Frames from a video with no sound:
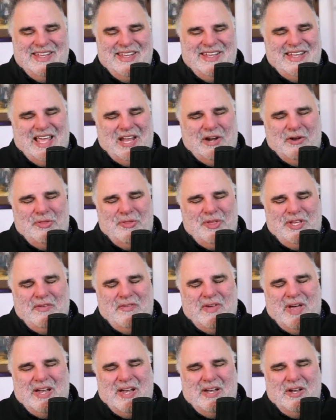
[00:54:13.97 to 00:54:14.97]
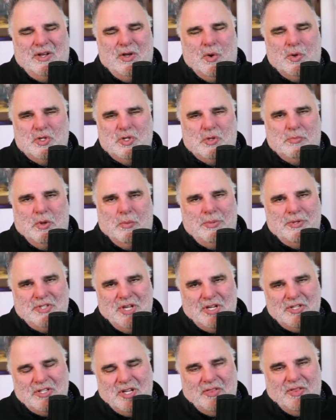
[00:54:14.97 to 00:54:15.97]
I don't think you've got a negotiable
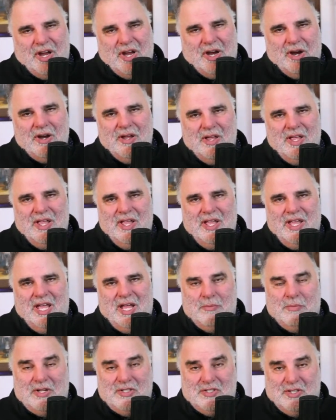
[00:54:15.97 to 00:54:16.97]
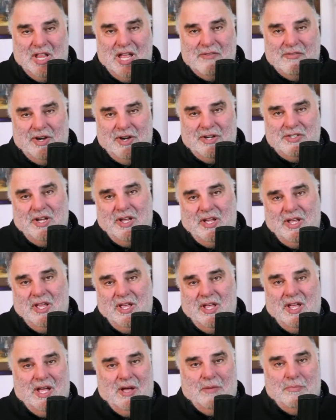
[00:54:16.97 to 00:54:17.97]
position there and much leverage.
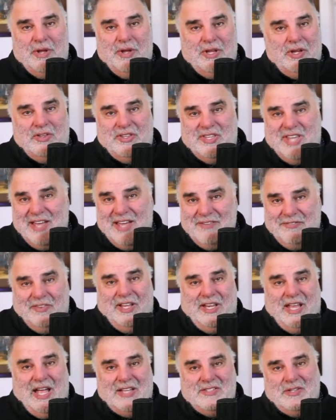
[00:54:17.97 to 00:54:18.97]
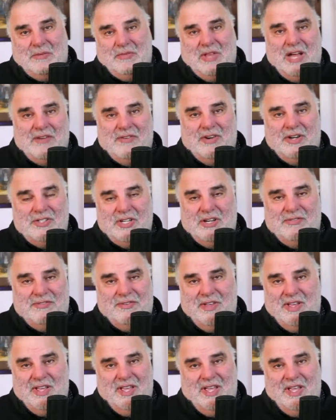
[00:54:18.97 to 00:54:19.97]
But you definitely got some leverage if
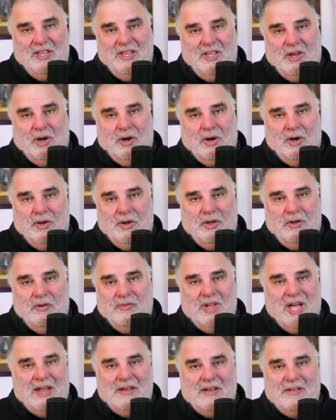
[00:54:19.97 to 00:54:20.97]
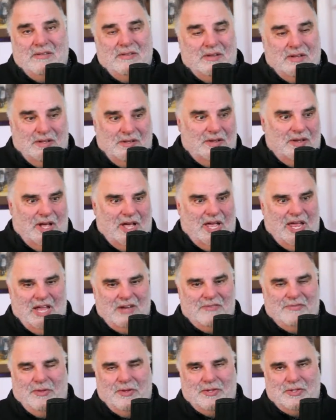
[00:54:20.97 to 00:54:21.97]
you've got a
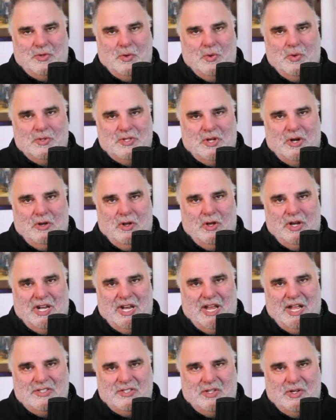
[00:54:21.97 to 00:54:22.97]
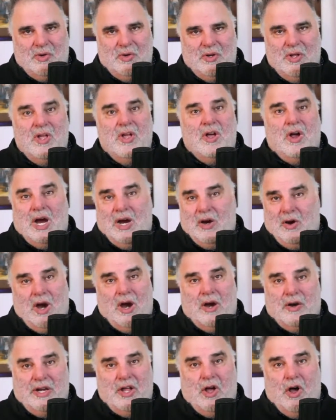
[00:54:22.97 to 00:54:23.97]
handful of schools that are looking at you, are
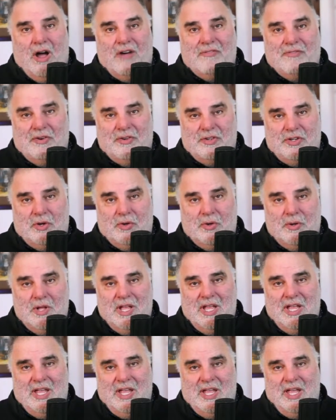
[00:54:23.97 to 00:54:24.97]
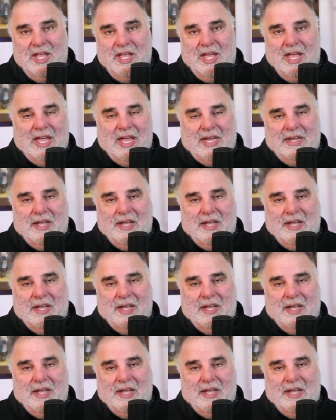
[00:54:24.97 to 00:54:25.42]
already offered you. And,